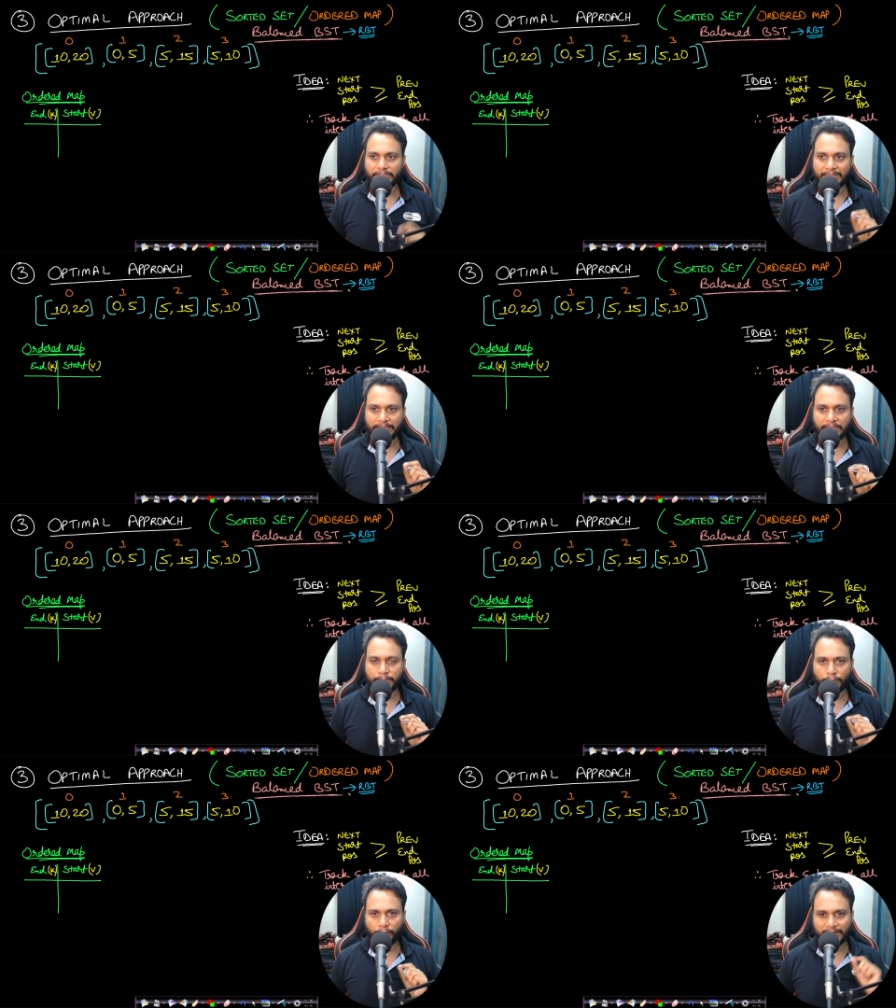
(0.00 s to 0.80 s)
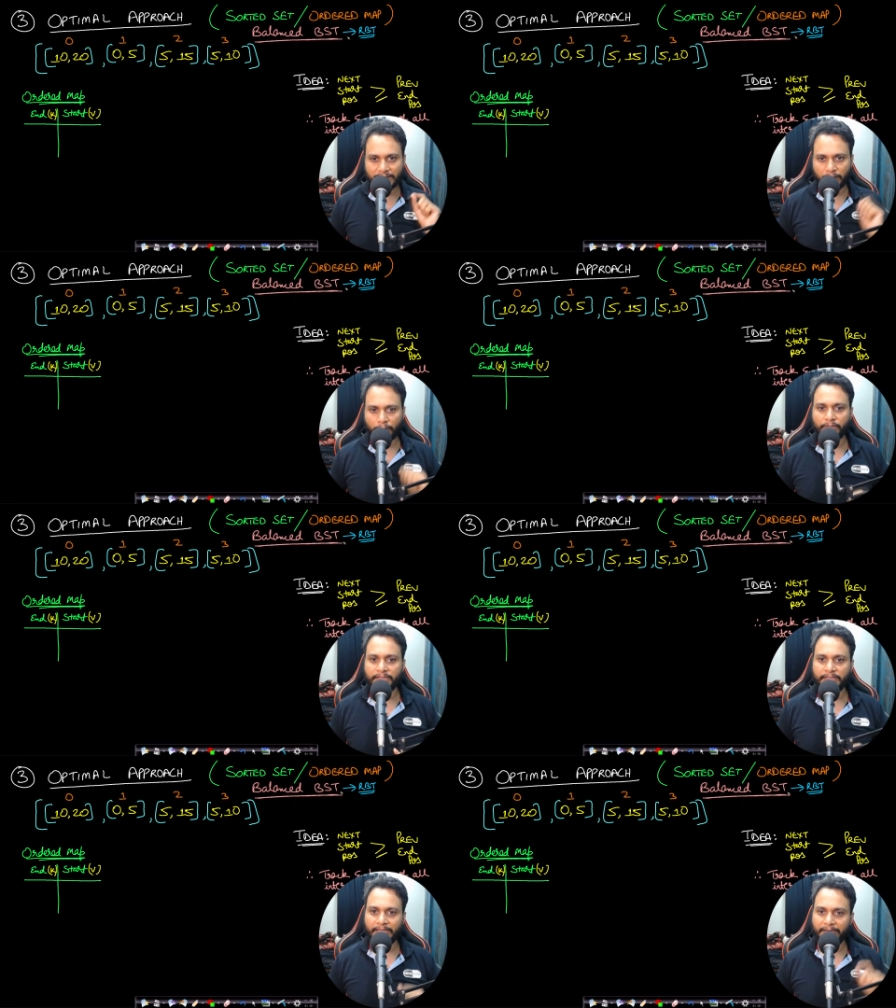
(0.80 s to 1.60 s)
since this provides a log
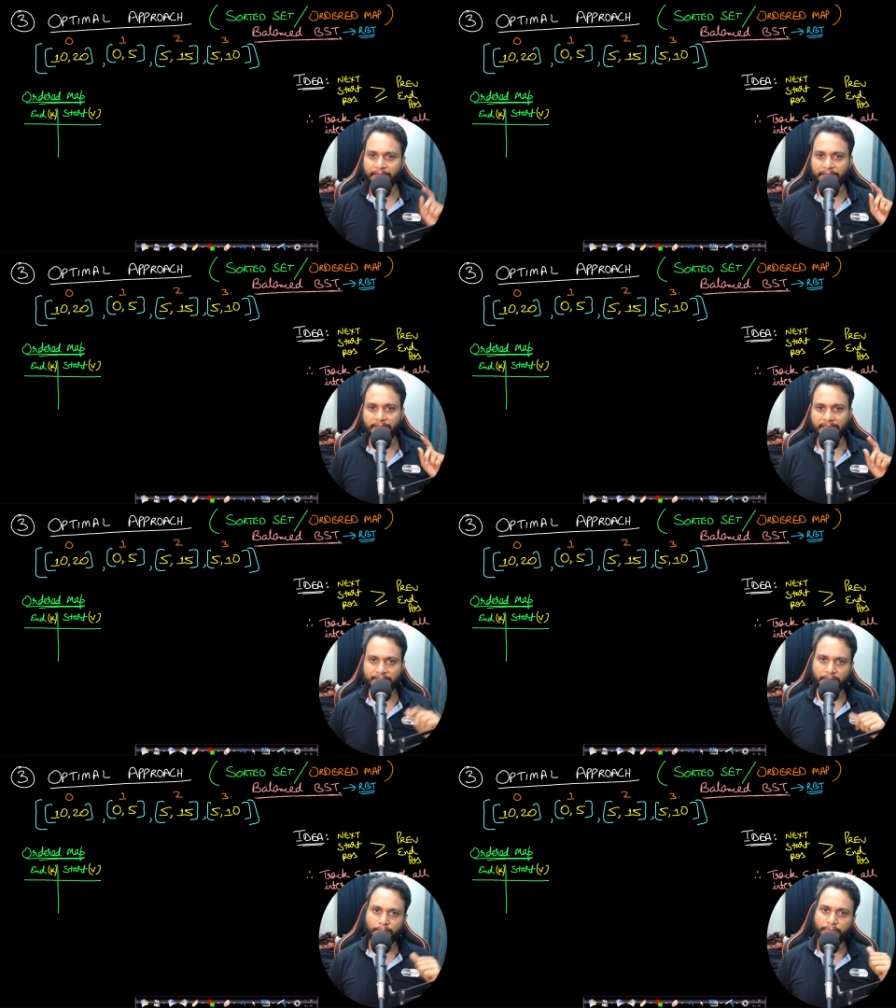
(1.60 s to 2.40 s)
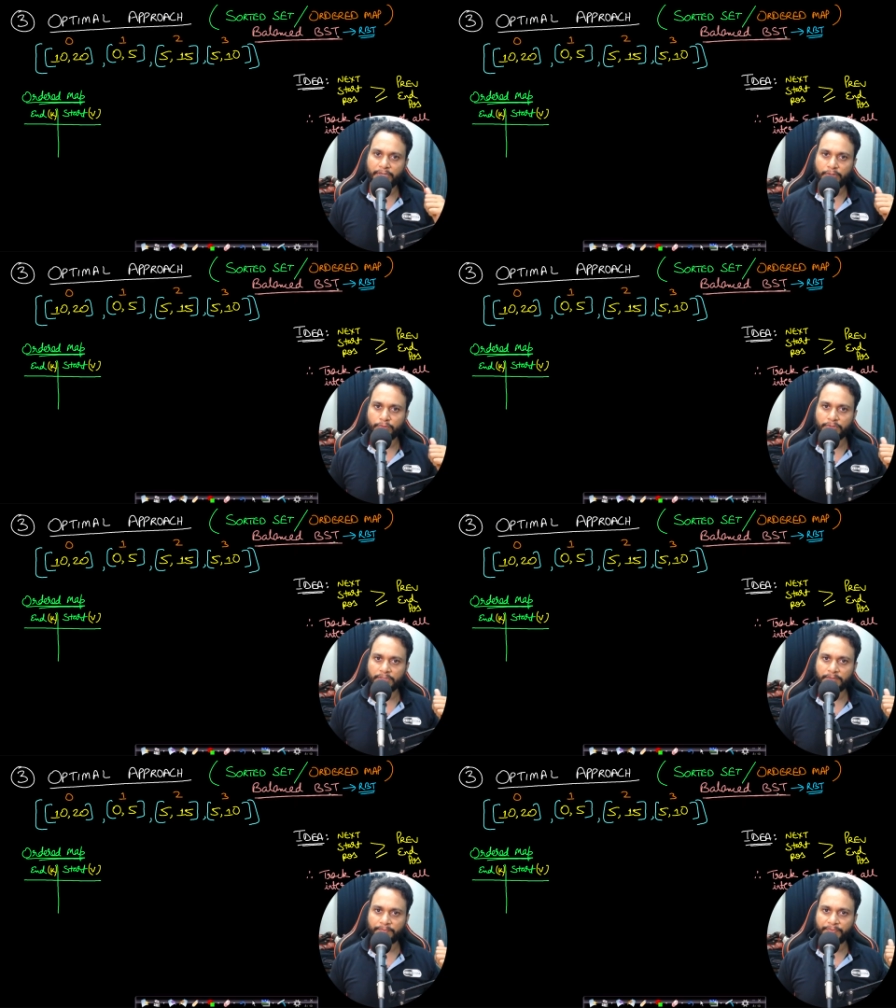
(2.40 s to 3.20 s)
n guarantee as compared to
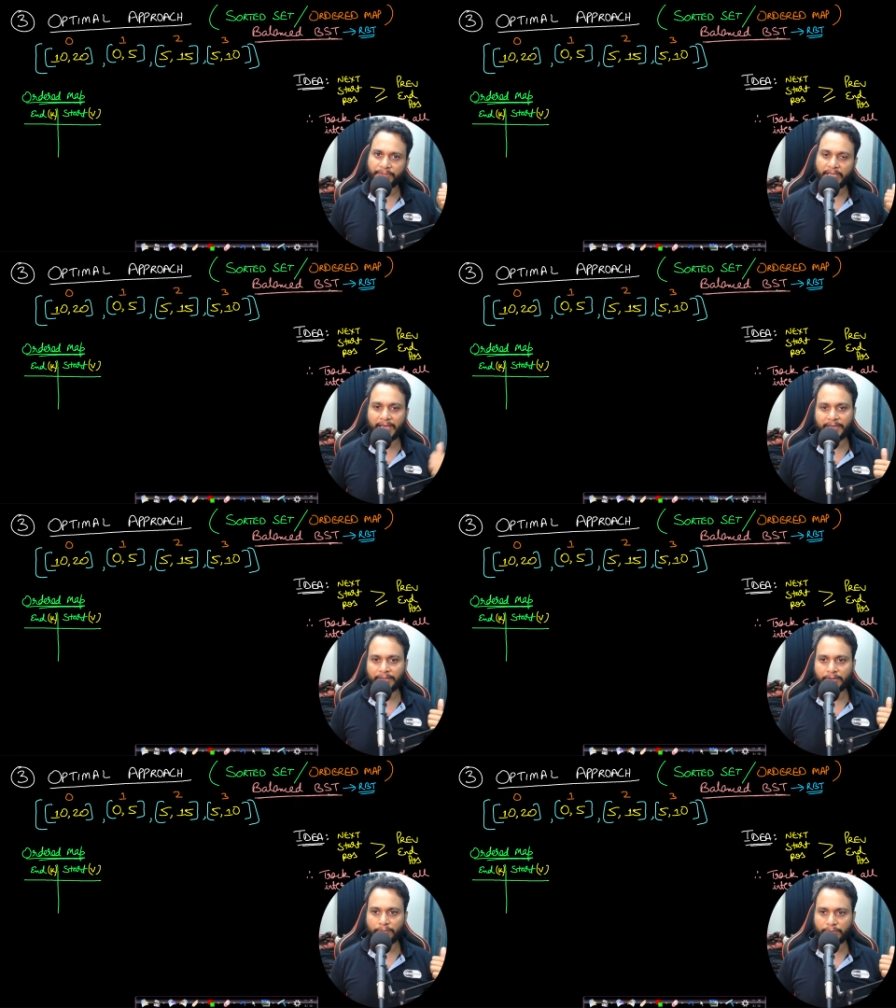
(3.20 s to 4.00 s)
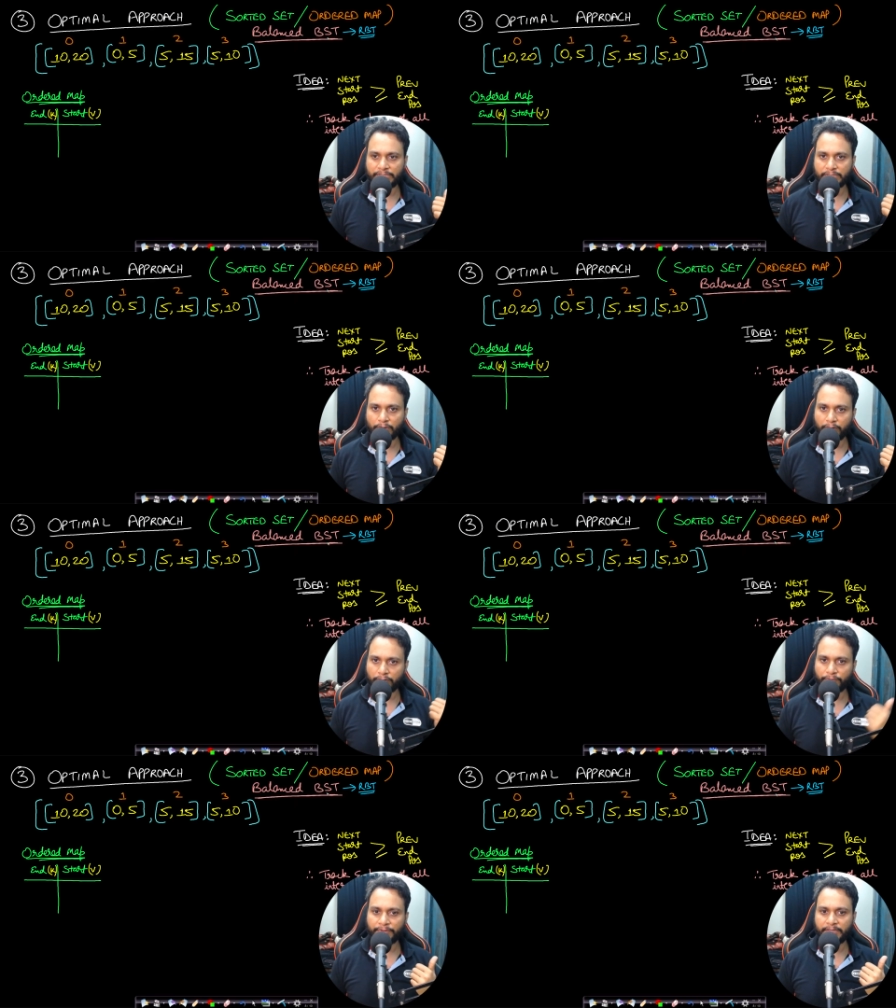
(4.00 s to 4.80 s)
the array which is
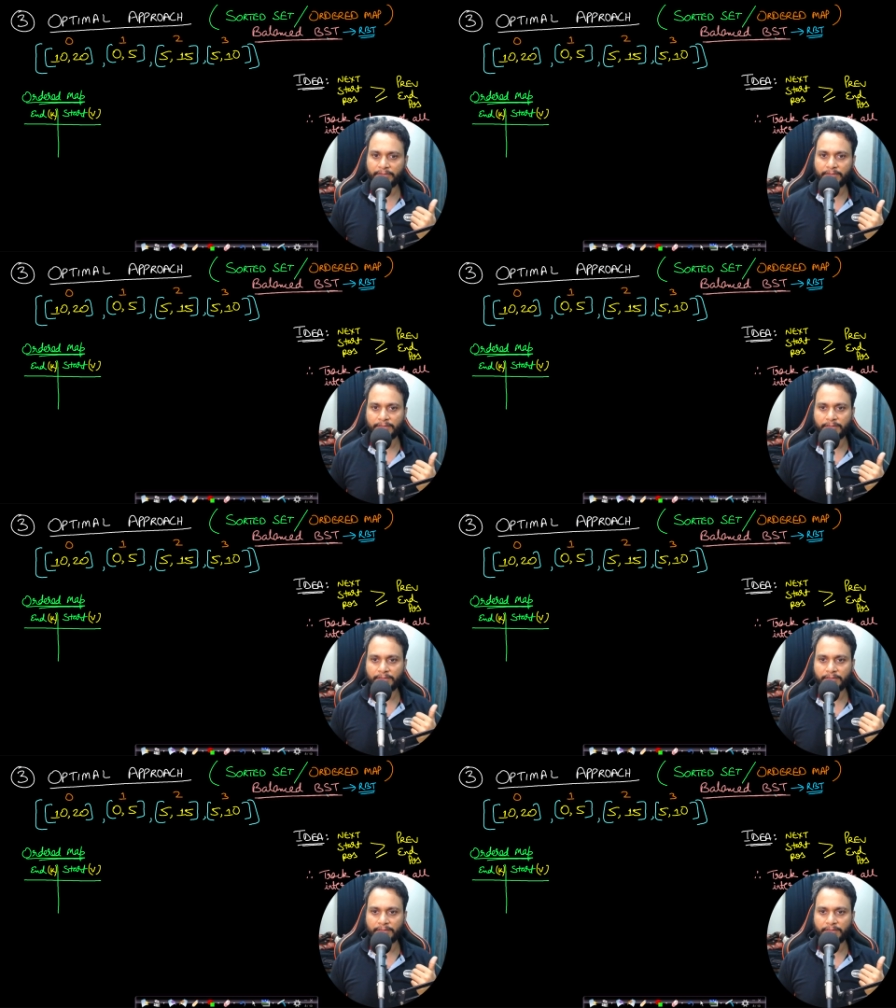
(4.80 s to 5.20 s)
order of n